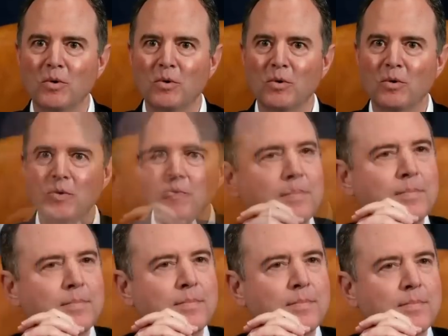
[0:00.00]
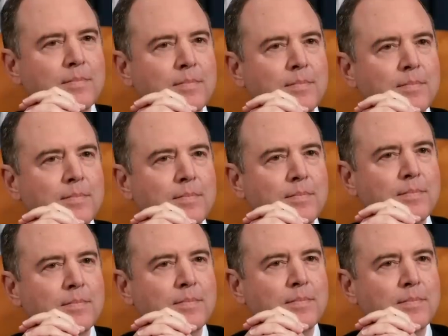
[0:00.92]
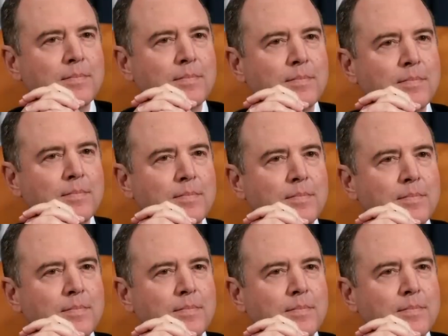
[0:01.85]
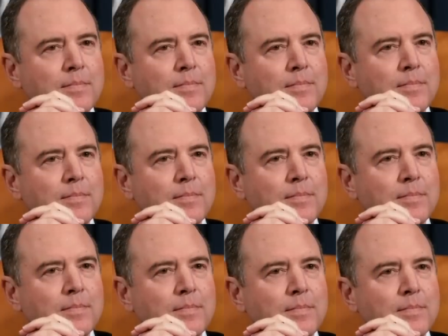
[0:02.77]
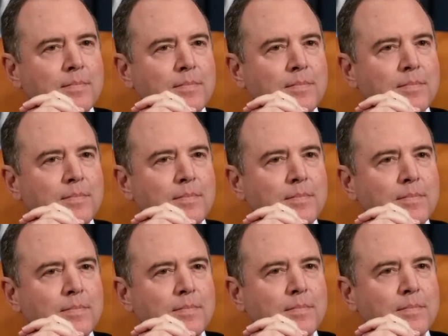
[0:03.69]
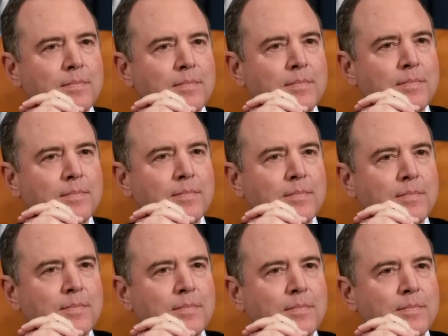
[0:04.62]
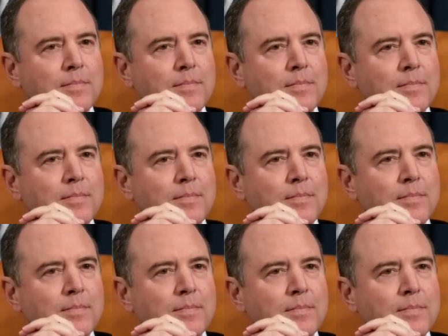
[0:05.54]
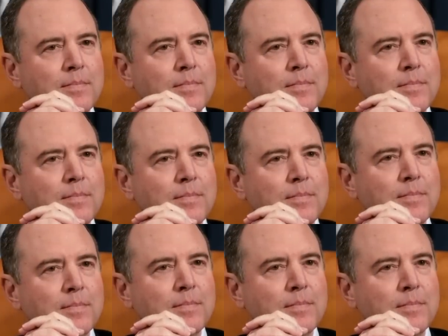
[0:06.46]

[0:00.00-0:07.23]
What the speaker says: (silent)